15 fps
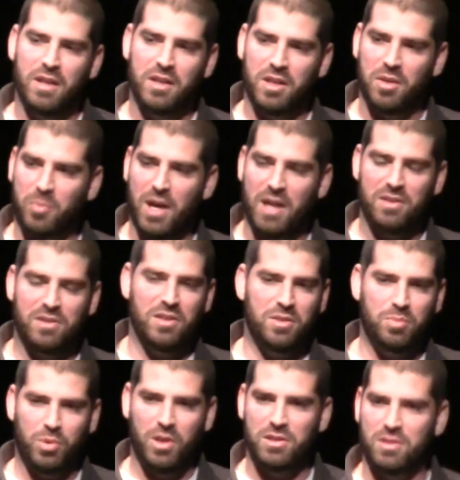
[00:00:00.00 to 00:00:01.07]
and get past
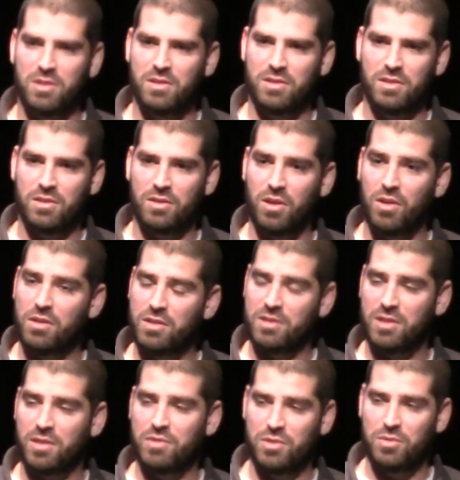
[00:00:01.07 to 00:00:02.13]
these prejudices and all
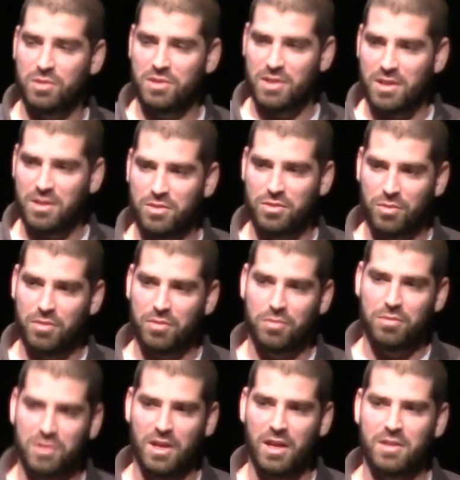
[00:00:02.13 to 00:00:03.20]
this stuff she was saying to her
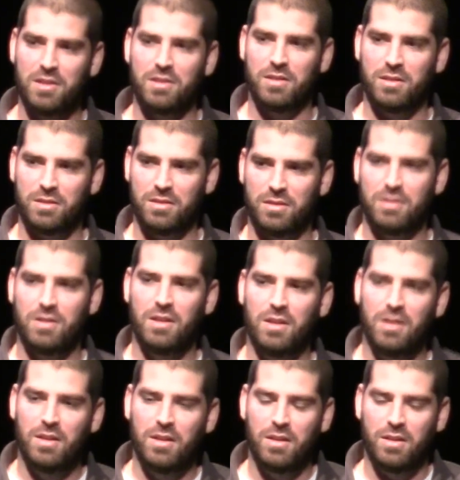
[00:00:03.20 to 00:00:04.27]
through signing. And
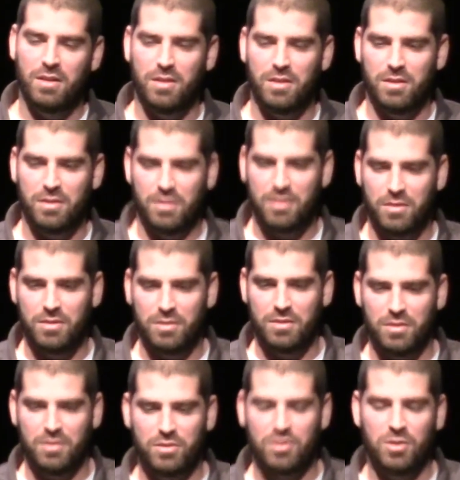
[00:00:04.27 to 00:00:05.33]

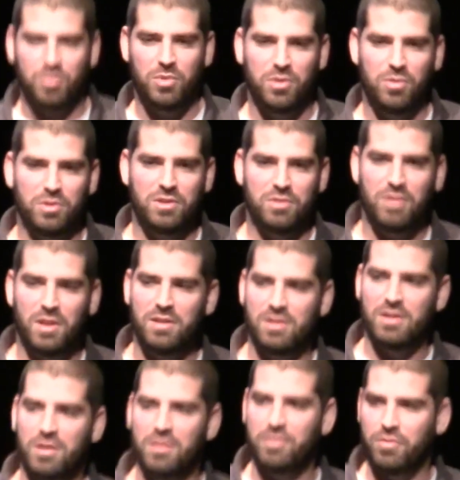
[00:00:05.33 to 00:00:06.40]
the interpreter was
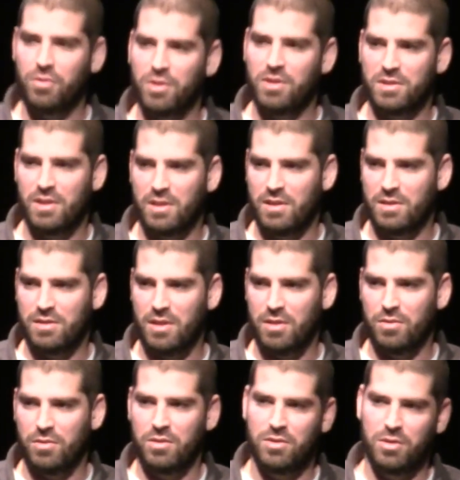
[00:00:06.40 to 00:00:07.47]
translating for us, I guess,
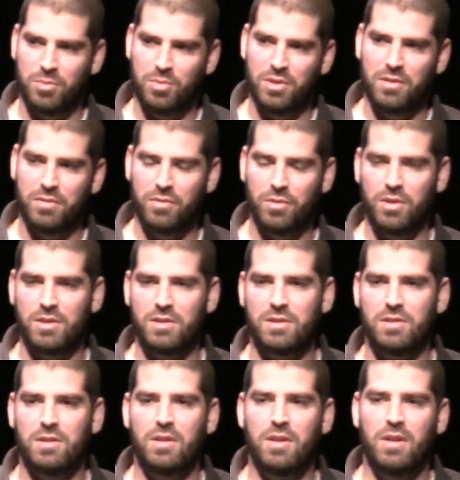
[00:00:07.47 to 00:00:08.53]
interpreting for
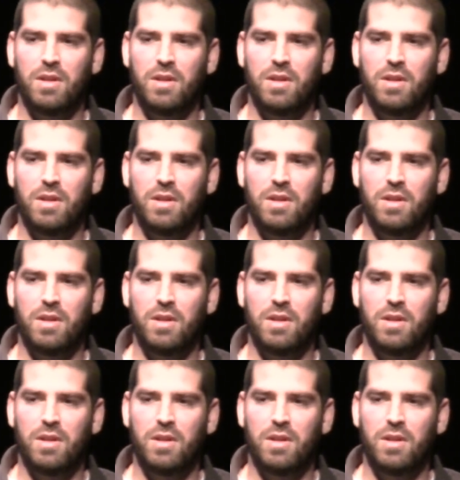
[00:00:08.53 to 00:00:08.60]
us.